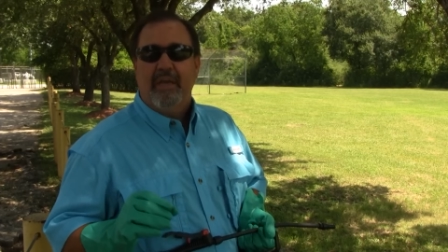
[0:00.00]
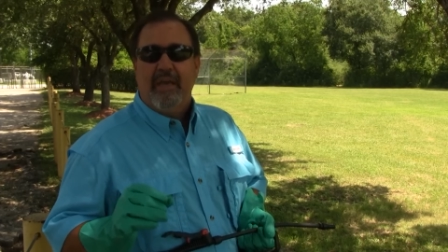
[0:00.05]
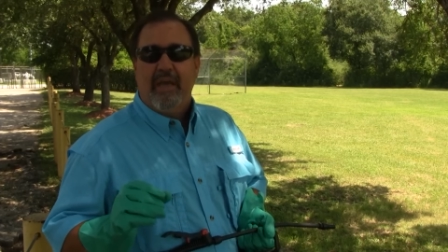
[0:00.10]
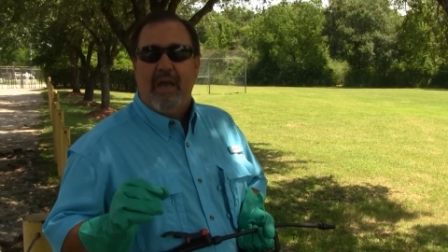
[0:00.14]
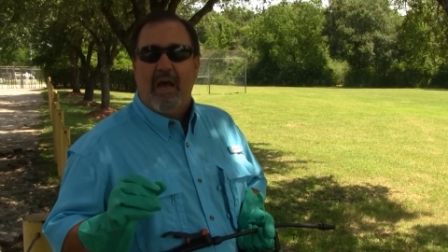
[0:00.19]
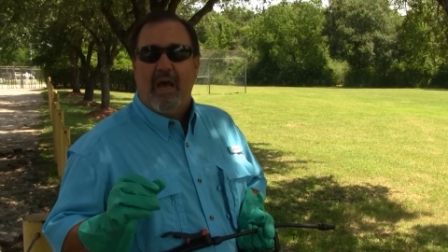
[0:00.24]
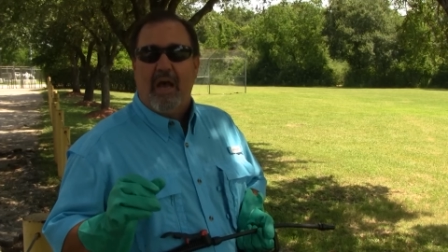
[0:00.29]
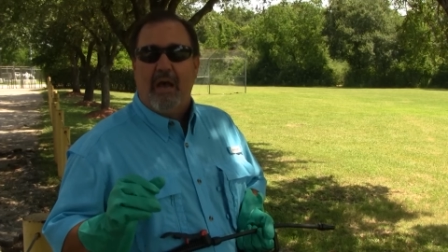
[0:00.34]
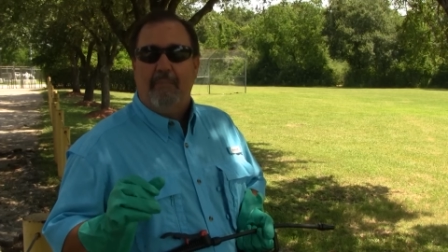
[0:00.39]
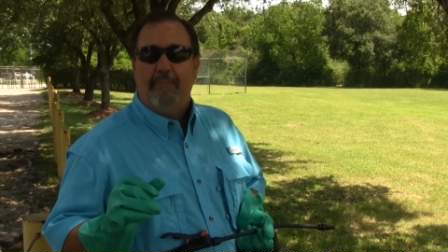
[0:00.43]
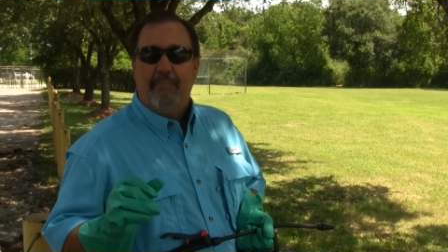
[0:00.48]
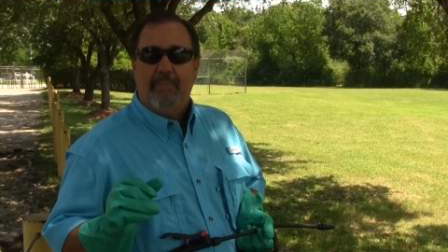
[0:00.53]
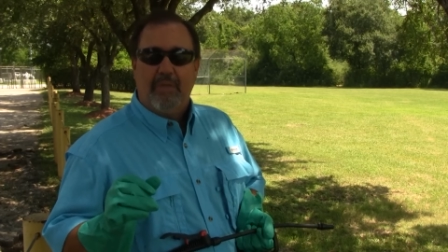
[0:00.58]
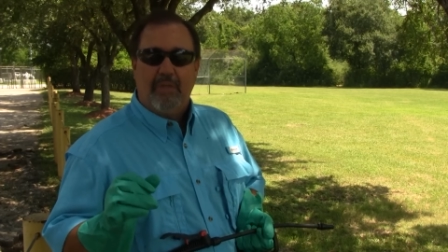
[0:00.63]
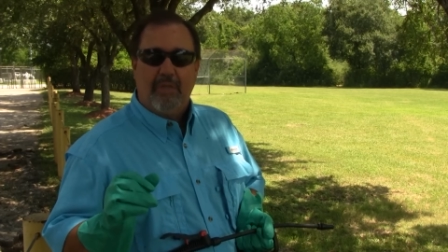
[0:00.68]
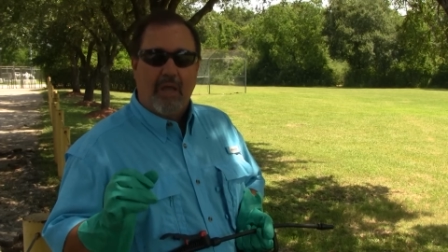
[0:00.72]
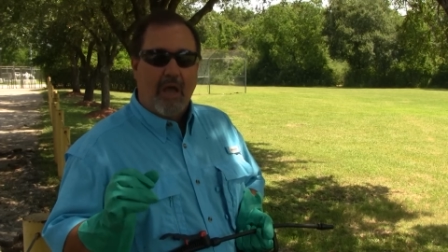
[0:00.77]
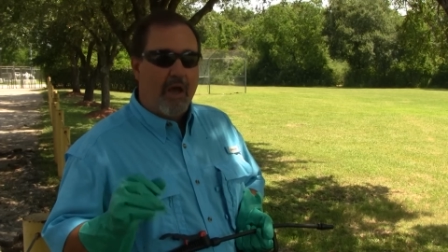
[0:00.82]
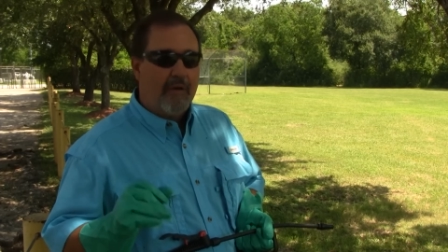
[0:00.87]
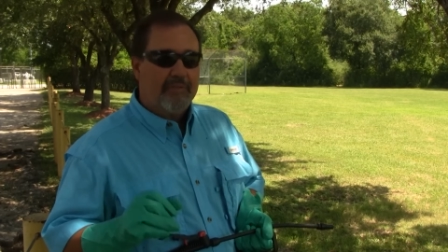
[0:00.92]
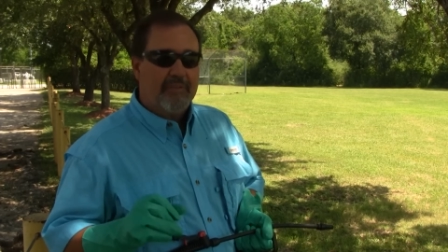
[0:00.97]
um,
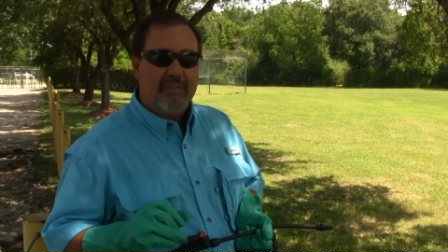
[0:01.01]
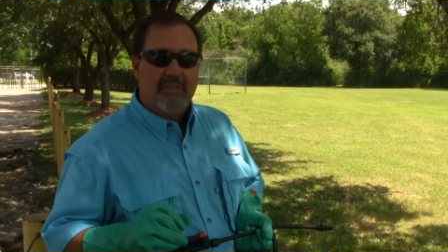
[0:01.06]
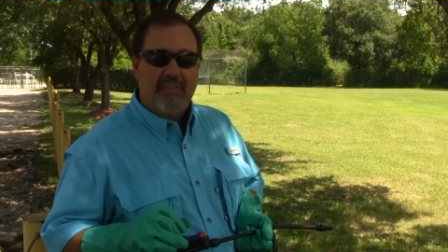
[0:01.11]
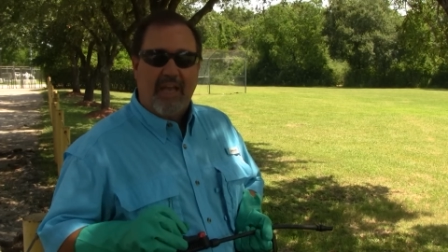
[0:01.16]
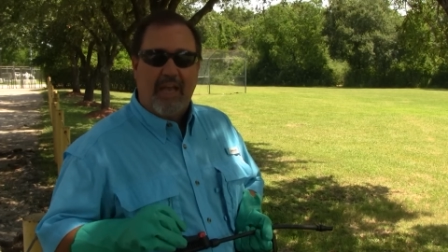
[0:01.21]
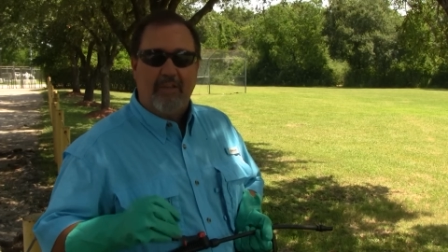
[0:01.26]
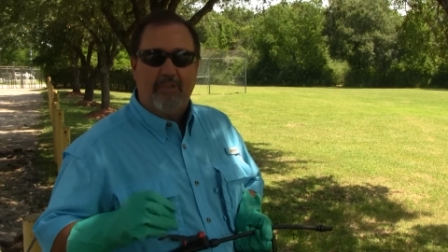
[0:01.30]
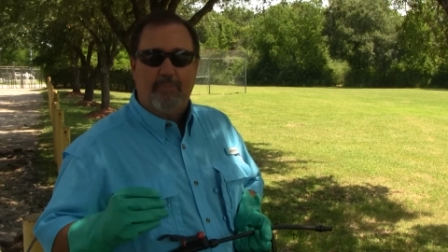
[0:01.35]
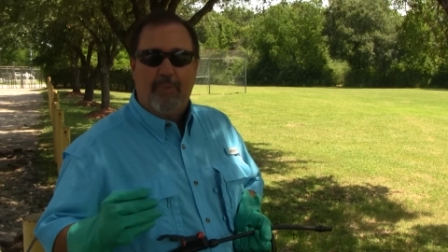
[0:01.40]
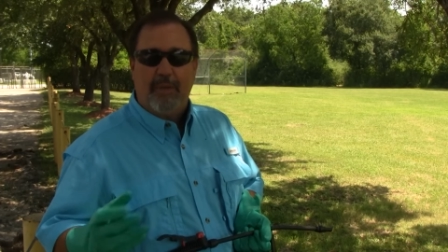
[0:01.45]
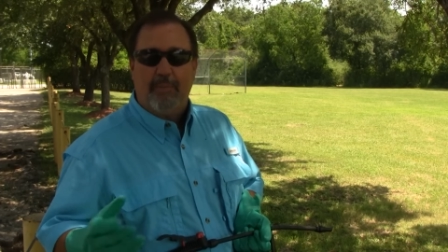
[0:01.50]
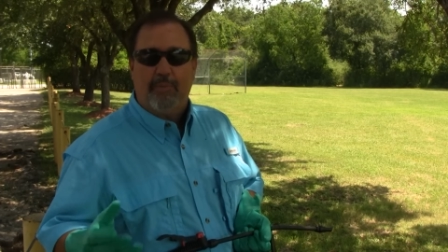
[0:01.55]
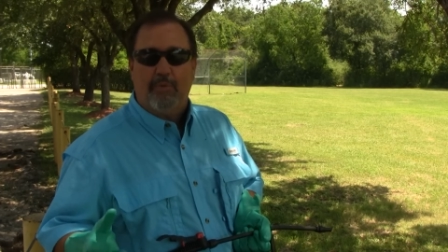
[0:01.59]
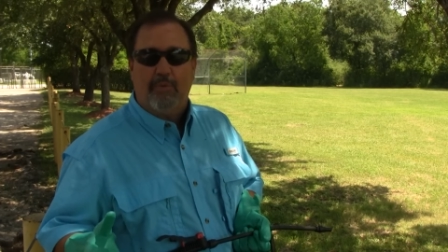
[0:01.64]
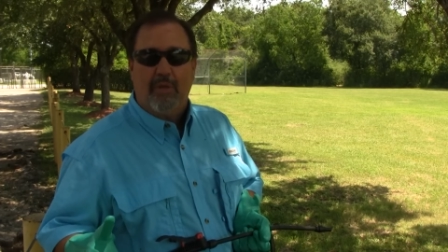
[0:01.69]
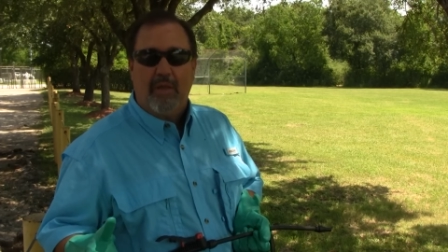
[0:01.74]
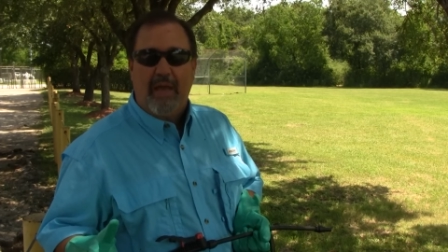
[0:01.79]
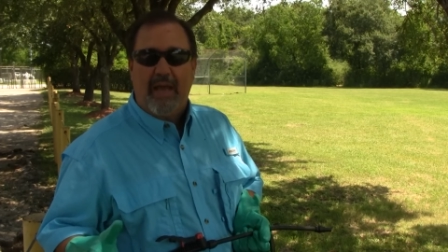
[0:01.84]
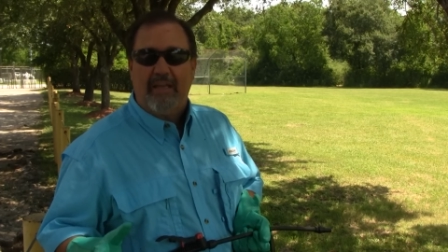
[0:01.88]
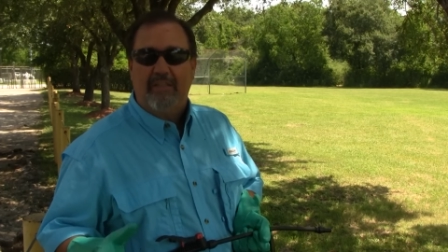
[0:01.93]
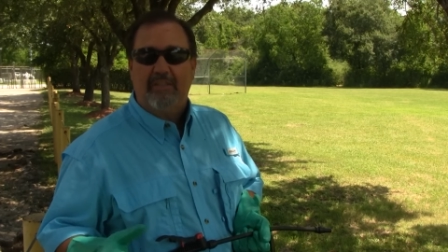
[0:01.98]
oftentimes people
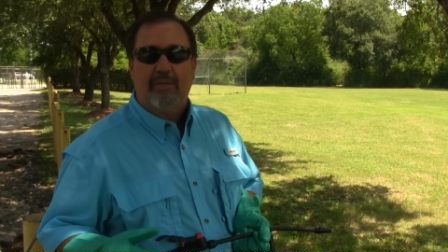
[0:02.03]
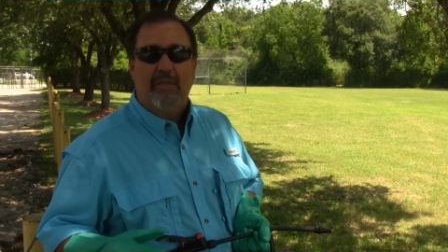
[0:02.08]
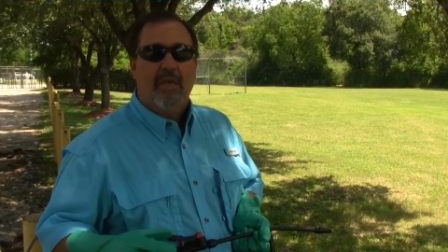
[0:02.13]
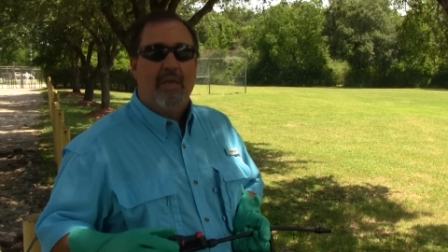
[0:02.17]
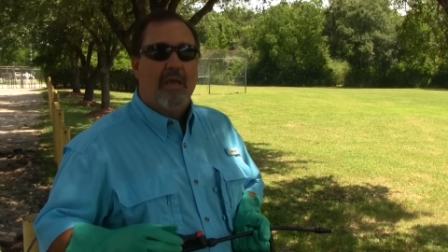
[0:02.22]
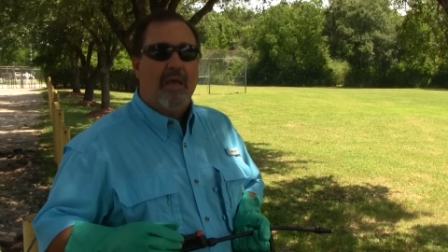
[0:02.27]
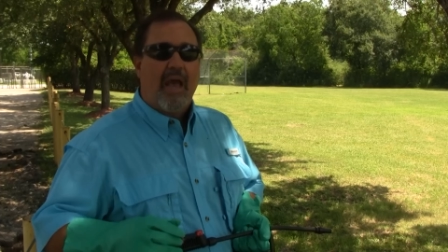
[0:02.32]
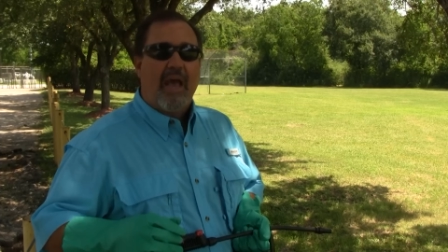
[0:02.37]
will ask,